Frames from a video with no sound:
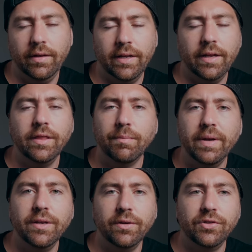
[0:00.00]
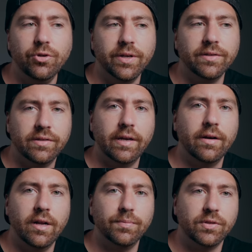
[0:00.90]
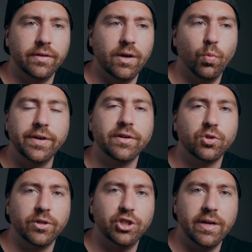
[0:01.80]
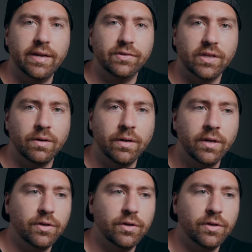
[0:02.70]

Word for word: And in the menus, you can set it up so that when you're switching ISO,